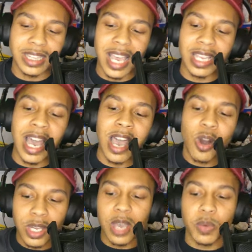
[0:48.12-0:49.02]
that guy.
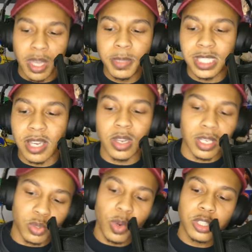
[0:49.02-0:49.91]
Okay, well, let me tell you
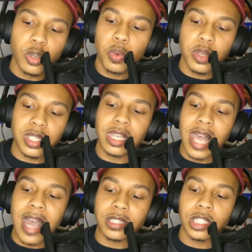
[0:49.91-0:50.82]
this. Russell Wilson
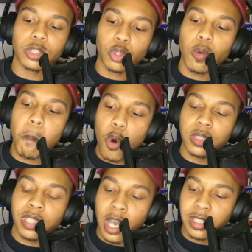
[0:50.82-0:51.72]
last year threw more
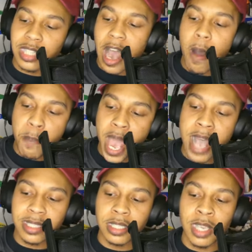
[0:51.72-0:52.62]
touchdown
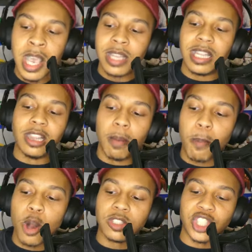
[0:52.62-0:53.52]
passes than
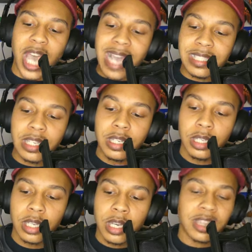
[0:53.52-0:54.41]
Lamar Jackson,
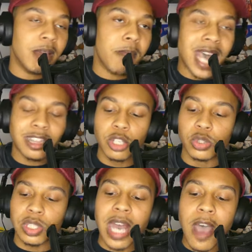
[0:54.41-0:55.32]
than Matthew
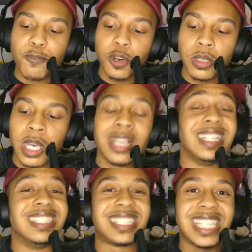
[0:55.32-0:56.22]
Stafford, than
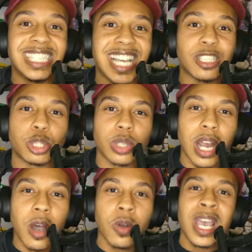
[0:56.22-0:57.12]
CJ
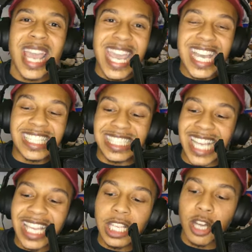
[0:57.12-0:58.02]
Stroud, and
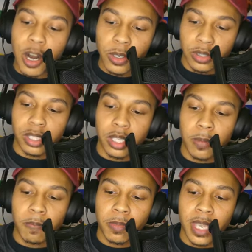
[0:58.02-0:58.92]
Jalen Hurts.
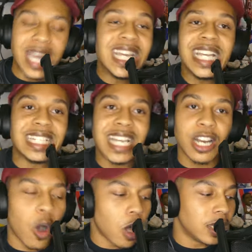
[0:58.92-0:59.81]
And he did
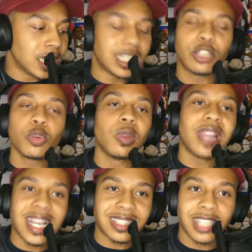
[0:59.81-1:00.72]
all of this. He
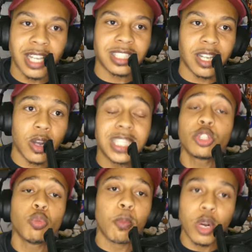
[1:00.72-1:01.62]

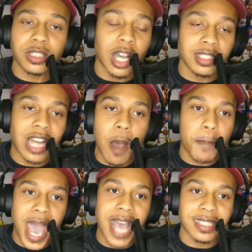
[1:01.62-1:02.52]
threw more touchdown
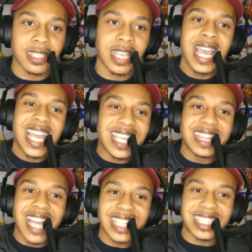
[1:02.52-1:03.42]
passes in
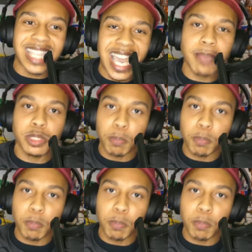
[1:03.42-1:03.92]
less games